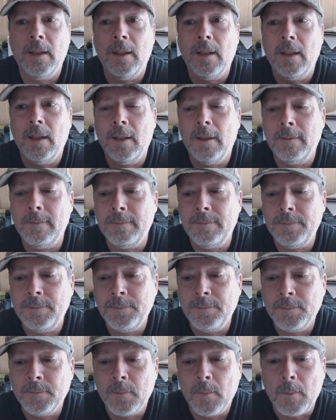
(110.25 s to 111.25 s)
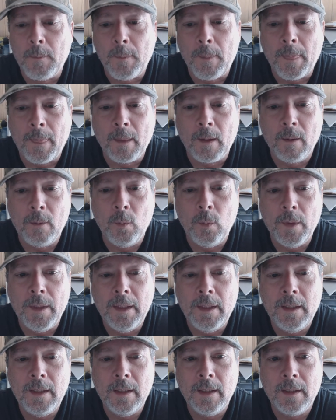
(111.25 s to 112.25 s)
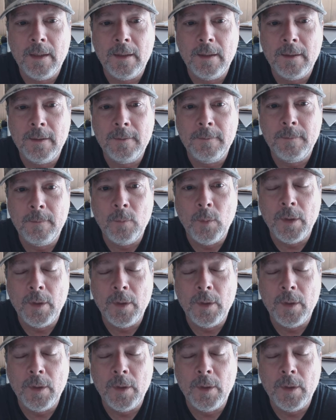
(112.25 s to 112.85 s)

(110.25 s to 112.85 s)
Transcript: Um, we uh,